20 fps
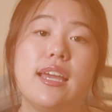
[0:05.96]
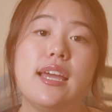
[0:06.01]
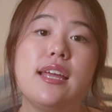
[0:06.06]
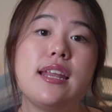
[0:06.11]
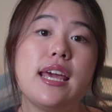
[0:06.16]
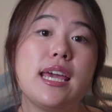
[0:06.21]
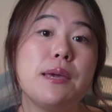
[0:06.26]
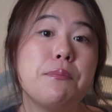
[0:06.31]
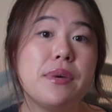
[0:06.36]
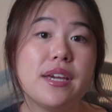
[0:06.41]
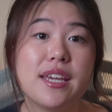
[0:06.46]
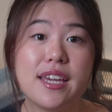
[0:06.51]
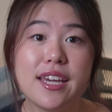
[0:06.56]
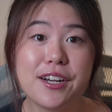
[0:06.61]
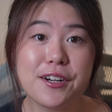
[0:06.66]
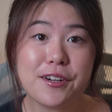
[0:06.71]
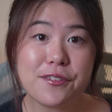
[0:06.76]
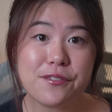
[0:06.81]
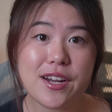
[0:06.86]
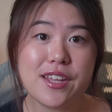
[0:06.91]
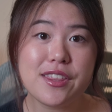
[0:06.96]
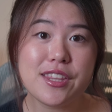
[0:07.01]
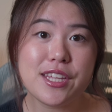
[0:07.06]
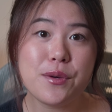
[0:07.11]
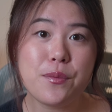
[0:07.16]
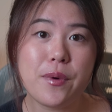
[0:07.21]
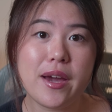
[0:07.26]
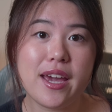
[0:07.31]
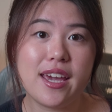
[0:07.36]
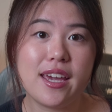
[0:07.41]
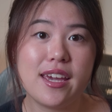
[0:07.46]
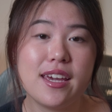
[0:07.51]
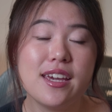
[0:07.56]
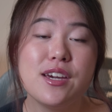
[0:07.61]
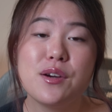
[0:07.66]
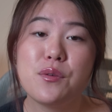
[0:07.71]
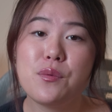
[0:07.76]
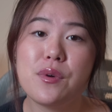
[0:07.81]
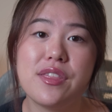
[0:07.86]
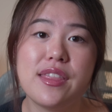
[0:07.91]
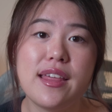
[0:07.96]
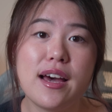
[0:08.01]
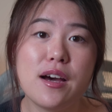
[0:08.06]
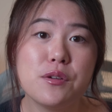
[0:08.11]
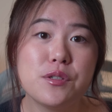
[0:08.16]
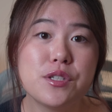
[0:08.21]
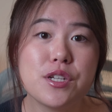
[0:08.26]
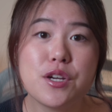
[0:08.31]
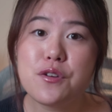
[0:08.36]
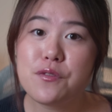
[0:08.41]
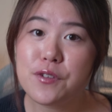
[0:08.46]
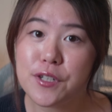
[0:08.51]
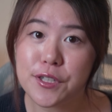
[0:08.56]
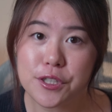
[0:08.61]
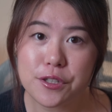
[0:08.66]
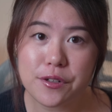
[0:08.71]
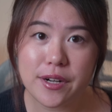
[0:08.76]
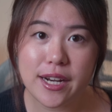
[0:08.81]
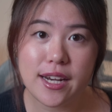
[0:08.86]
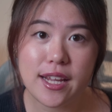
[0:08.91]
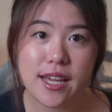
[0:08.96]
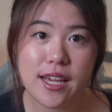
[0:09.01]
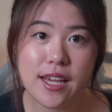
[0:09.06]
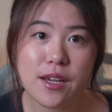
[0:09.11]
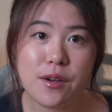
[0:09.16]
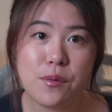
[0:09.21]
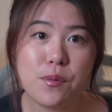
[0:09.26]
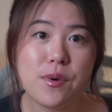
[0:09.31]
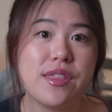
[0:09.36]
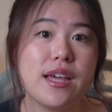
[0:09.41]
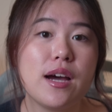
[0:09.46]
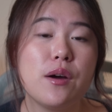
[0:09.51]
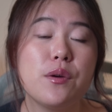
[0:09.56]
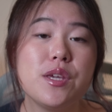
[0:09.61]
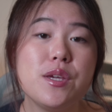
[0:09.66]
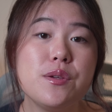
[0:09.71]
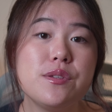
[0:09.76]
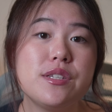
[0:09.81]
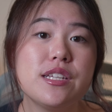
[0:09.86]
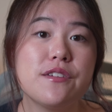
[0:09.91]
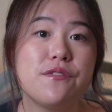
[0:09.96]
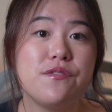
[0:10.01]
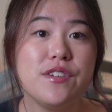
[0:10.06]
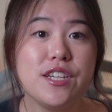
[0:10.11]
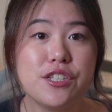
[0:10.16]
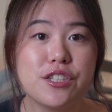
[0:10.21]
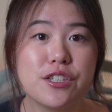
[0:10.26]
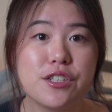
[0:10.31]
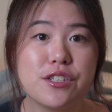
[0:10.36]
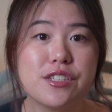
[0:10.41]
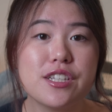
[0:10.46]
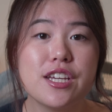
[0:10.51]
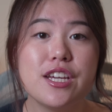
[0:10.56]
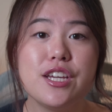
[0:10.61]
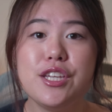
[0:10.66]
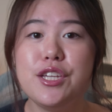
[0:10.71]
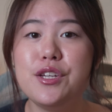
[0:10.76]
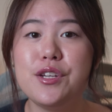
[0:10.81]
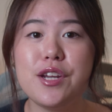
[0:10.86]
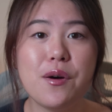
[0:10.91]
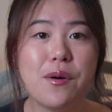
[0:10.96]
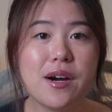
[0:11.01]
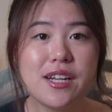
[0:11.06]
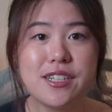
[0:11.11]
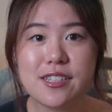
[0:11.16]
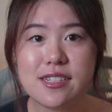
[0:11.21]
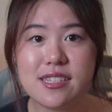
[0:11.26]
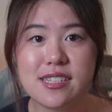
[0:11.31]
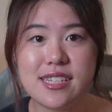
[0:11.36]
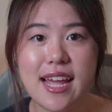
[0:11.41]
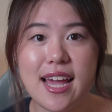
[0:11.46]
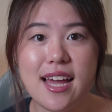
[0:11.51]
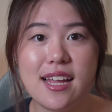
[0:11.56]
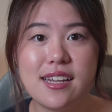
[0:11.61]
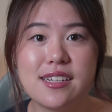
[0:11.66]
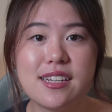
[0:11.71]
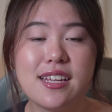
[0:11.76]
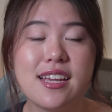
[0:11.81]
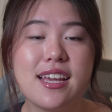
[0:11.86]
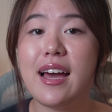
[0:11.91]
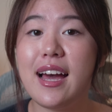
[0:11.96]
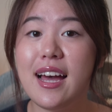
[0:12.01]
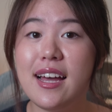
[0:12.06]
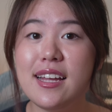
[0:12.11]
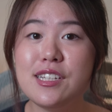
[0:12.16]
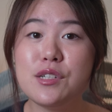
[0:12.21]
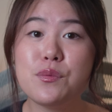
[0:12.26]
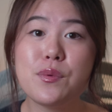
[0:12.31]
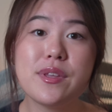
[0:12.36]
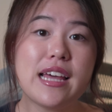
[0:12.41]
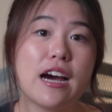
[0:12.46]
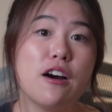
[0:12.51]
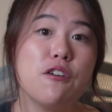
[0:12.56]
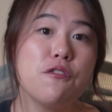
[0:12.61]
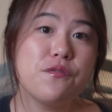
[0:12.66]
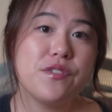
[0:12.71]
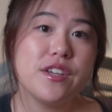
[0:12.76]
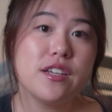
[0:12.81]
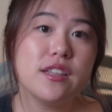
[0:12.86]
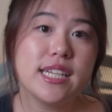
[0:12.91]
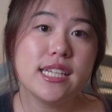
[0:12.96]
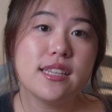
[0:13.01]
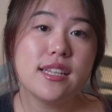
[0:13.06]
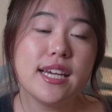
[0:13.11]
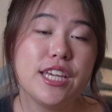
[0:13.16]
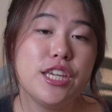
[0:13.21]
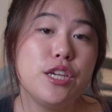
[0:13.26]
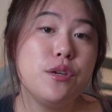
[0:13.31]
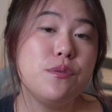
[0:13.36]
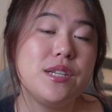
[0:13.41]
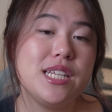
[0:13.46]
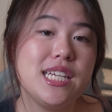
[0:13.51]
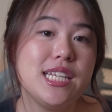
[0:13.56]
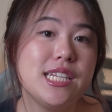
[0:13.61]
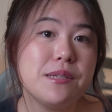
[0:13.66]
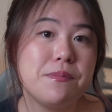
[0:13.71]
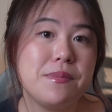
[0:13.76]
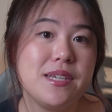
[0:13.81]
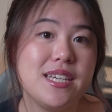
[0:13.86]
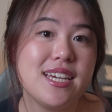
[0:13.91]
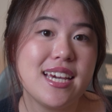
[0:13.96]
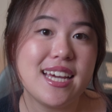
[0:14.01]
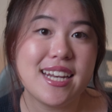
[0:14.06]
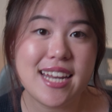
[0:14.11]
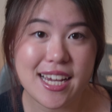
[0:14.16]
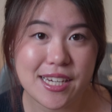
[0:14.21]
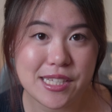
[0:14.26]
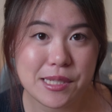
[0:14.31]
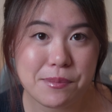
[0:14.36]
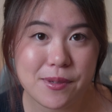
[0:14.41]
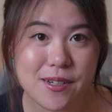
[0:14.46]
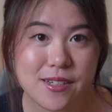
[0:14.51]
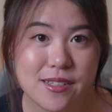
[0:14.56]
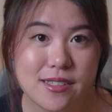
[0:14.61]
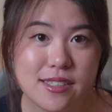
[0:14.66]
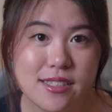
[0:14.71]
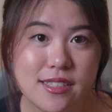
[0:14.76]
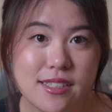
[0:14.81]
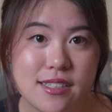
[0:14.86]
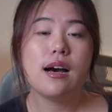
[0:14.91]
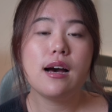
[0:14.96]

in a beginner-friendly way without overtrading, without using features you don't understand, and without feeling like you need to be an expert.